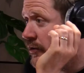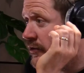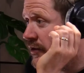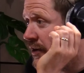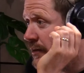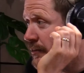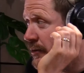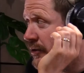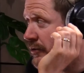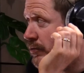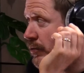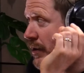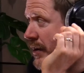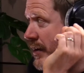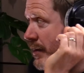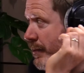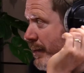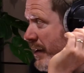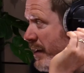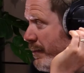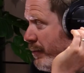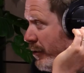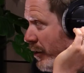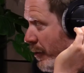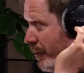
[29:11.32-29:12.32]
Tim, is whether
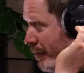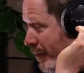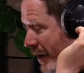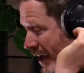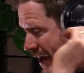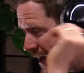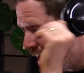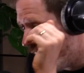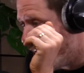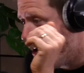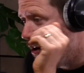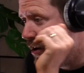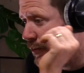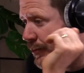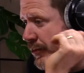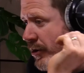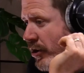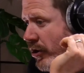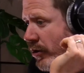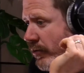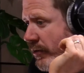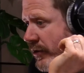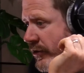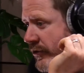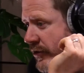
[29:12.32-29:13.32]
people are picking up
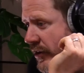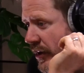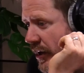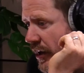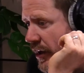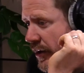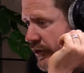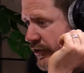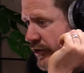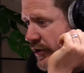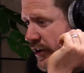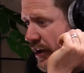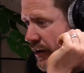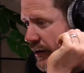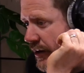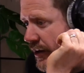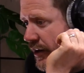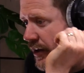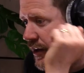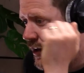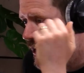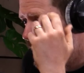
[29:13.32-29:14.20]
your research and going